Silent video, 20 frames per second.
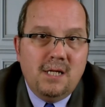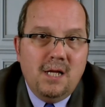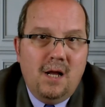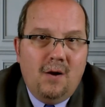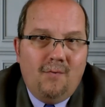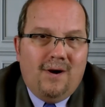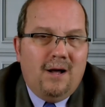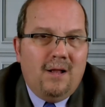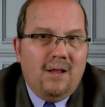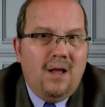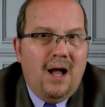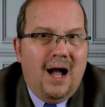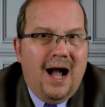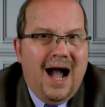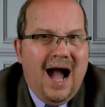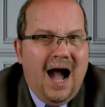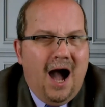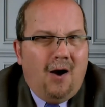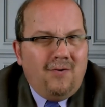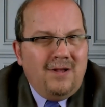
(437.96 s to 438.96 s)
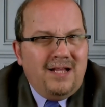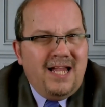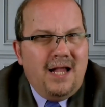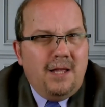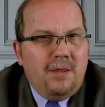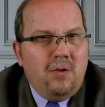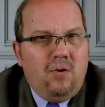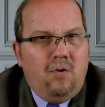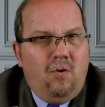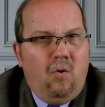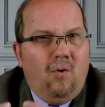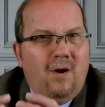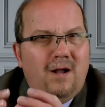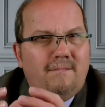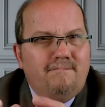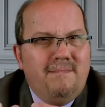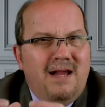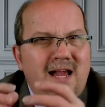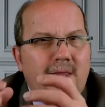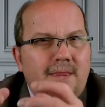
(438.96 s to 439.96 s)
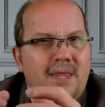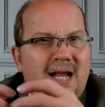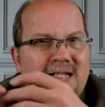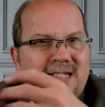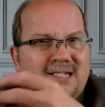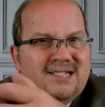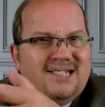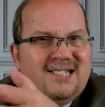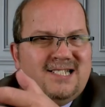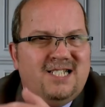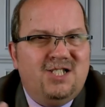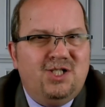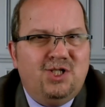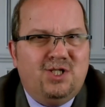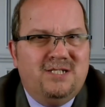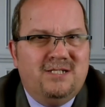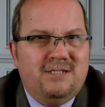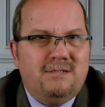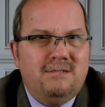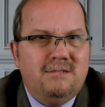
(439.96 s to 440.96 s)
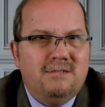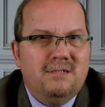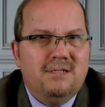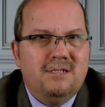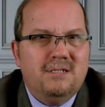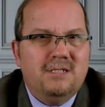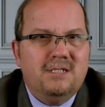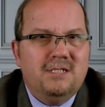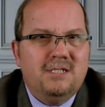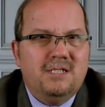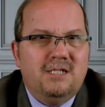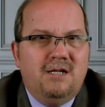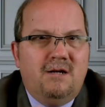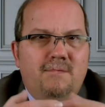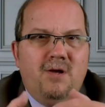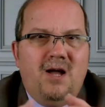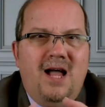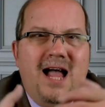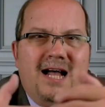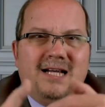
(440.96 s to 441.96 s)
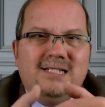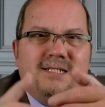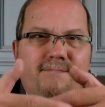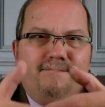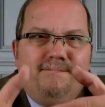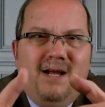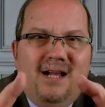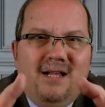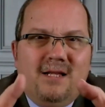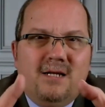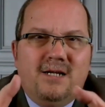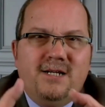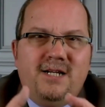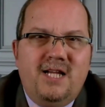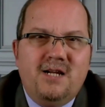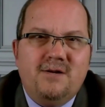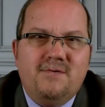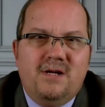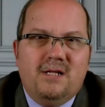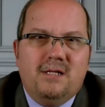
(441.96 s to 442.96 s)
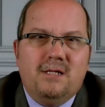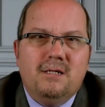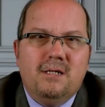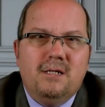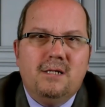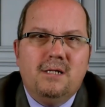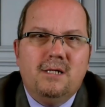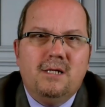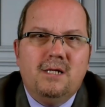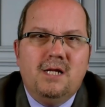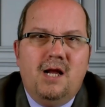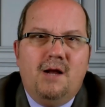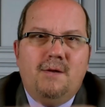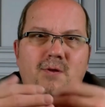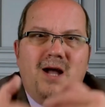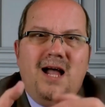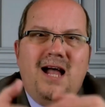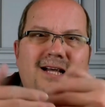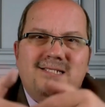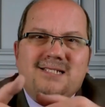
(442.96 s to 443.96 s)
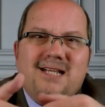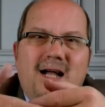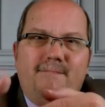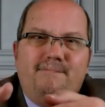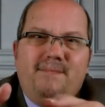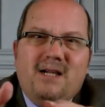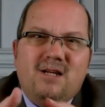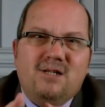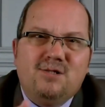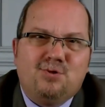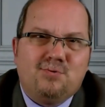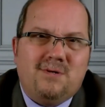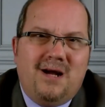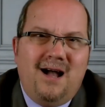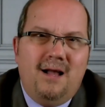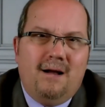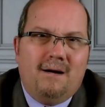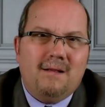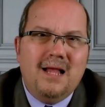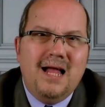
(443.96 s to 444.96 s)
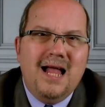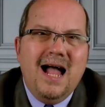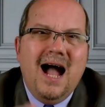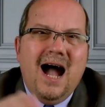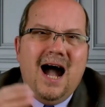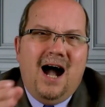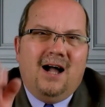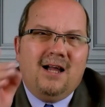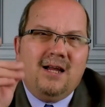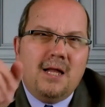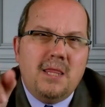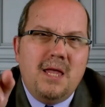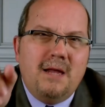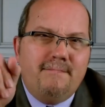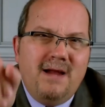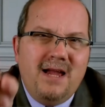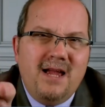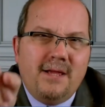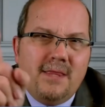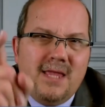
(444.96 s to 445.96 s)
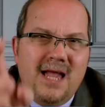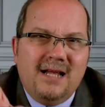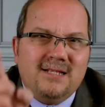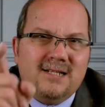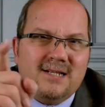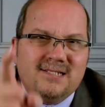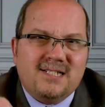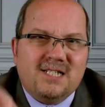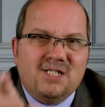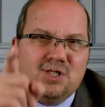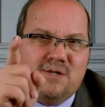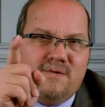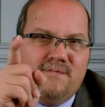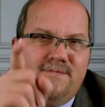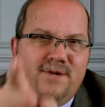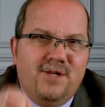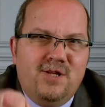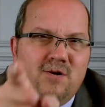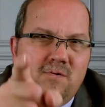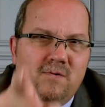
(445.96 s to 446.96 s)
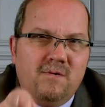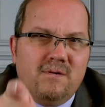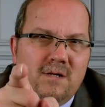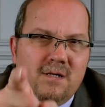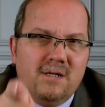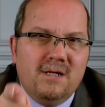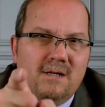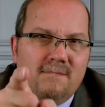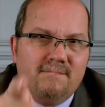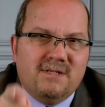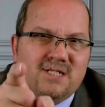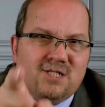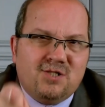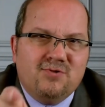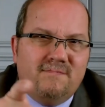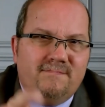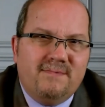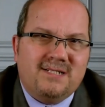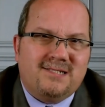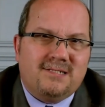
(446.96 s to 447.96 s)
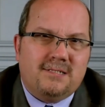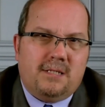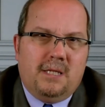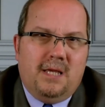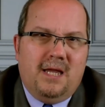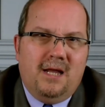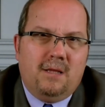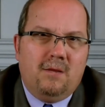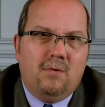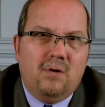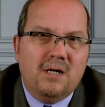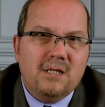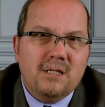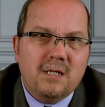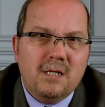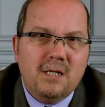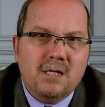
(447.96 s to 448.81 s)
Well, how can the court make that decision and there hasn't been a hearing and there has not been a trial? How can they make that decision for you, Mr. and Mrs. Landlord?